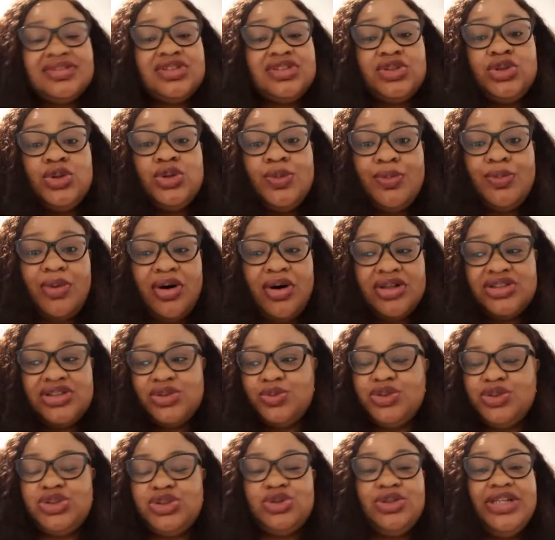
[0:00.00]
2 months
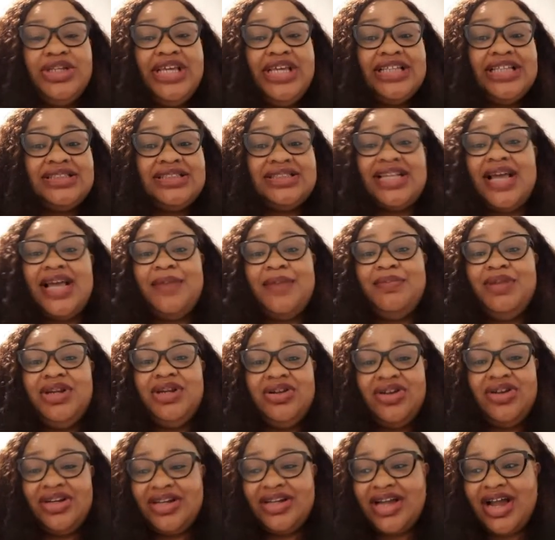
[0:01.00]
we should hit 10
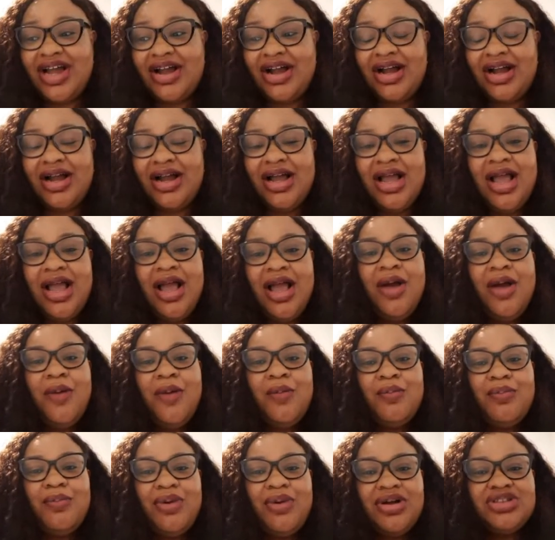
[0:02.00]
billion naira.
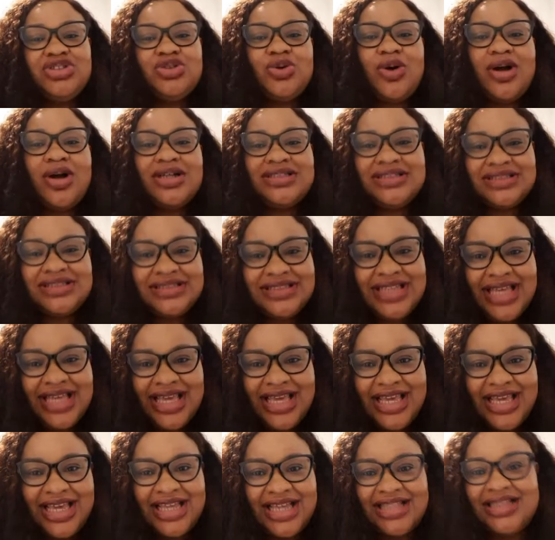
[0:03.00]
But you are
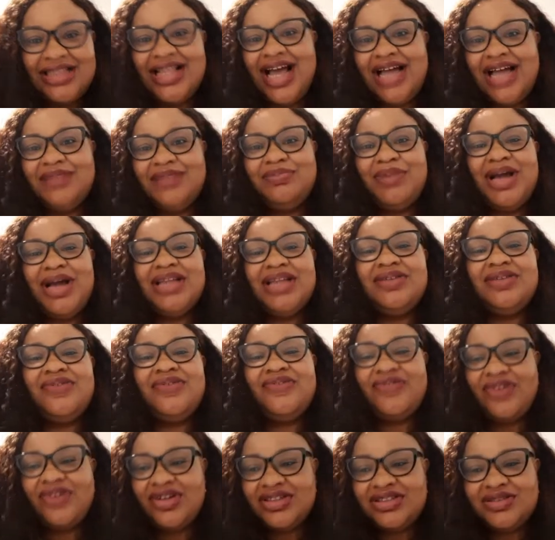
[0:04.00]
seeing that by the
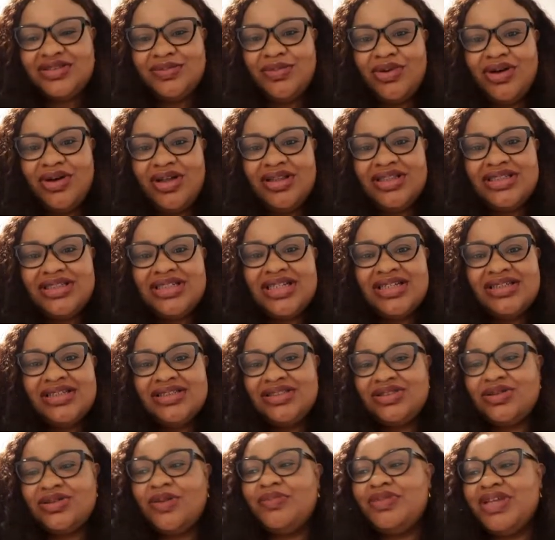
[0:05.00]
first month,
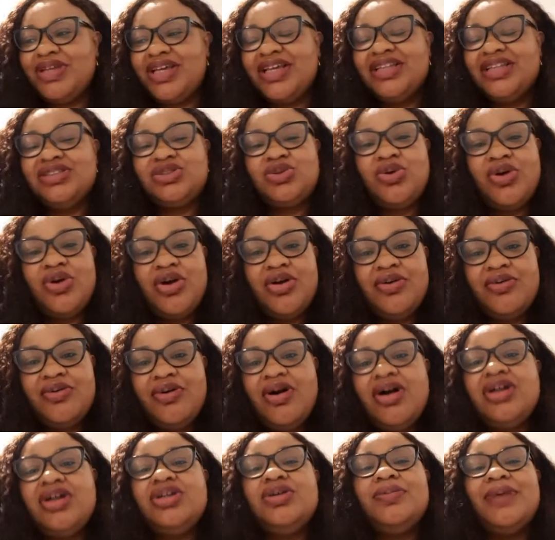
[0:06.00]
something is going
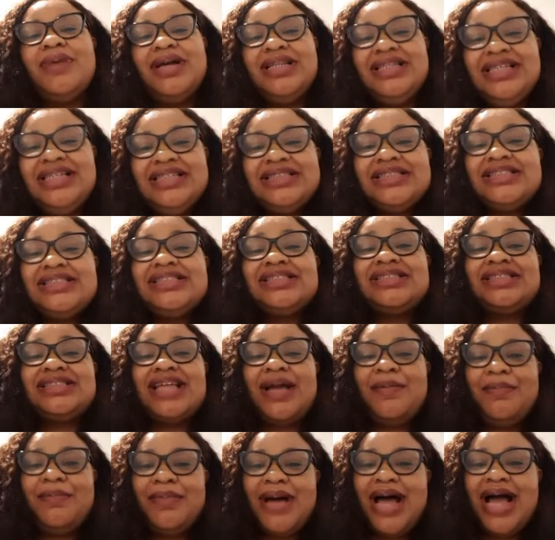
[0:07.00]
wrong. You need to
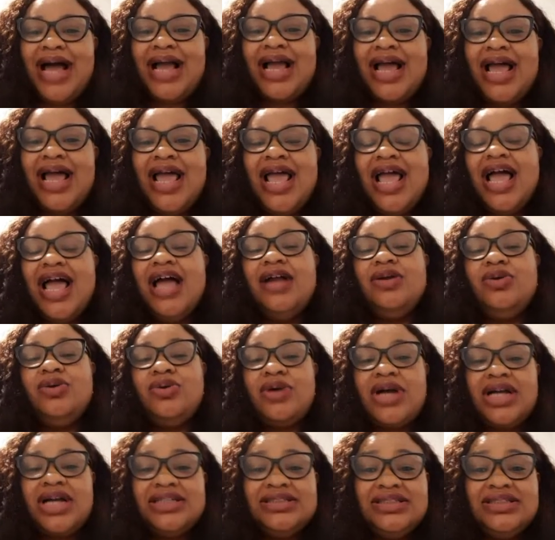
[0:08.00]
step back and
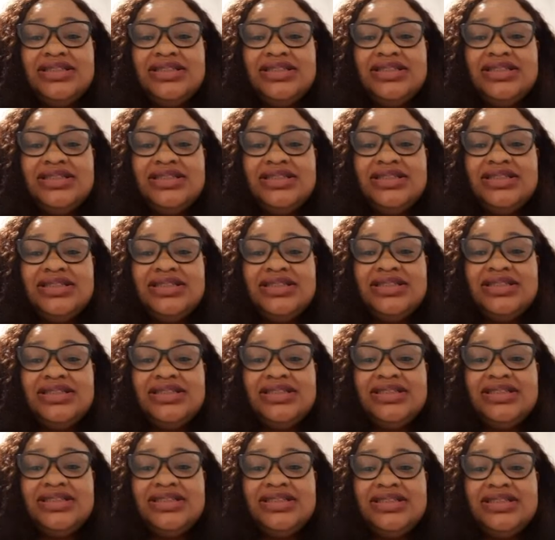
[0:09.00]
look at the data,
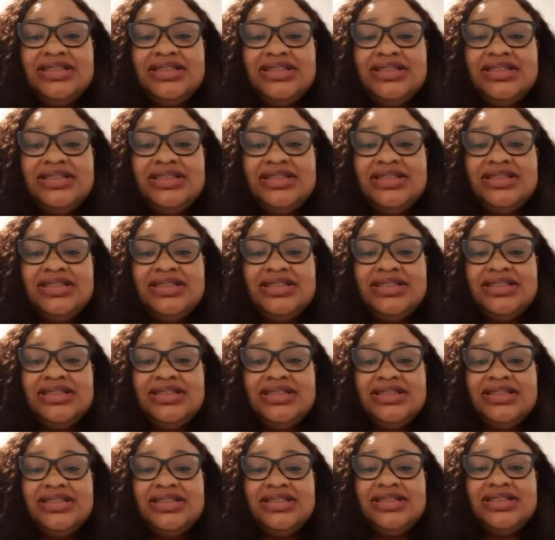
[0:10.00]
look at the information, look
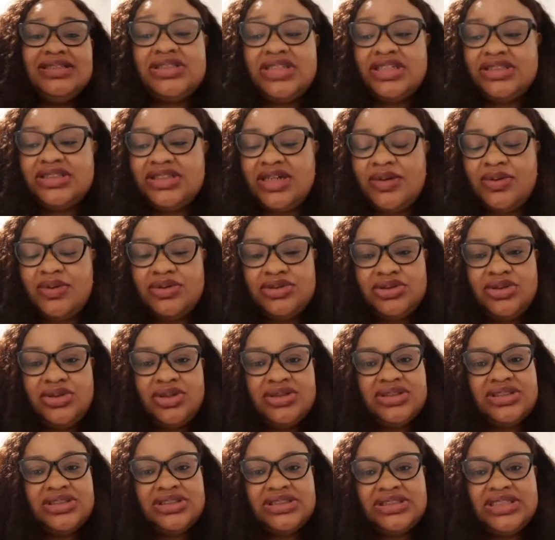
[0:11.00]
at the research that was
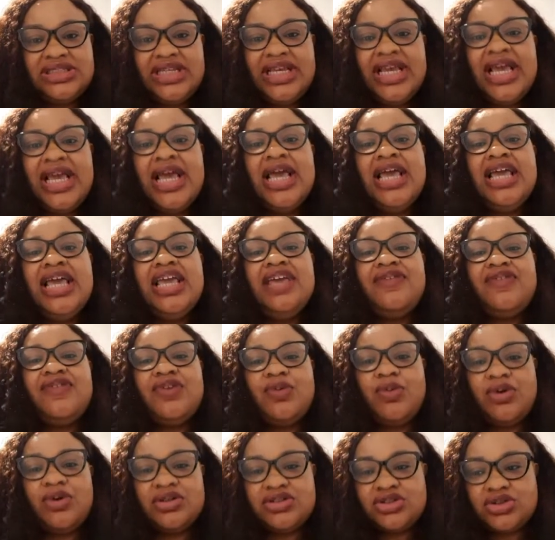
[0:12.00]
done to see if
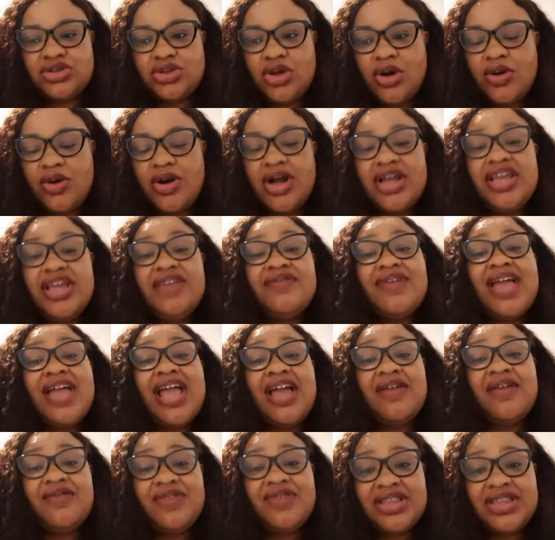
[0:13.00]
it was thorough, if
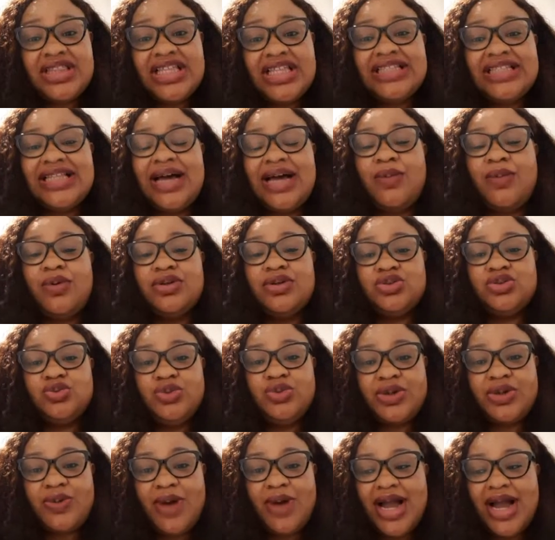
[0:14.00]
everything that was
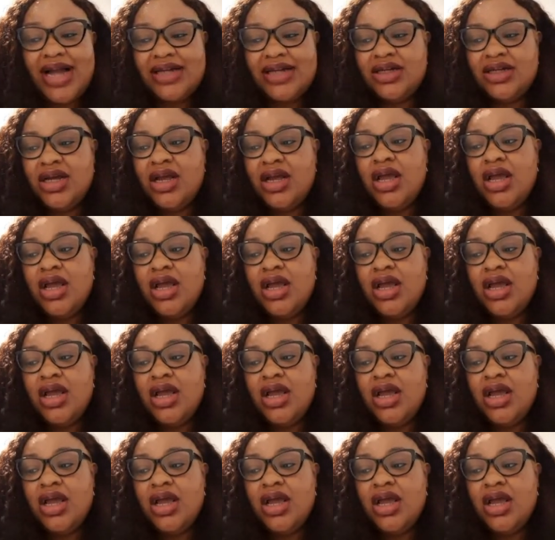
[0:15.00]
required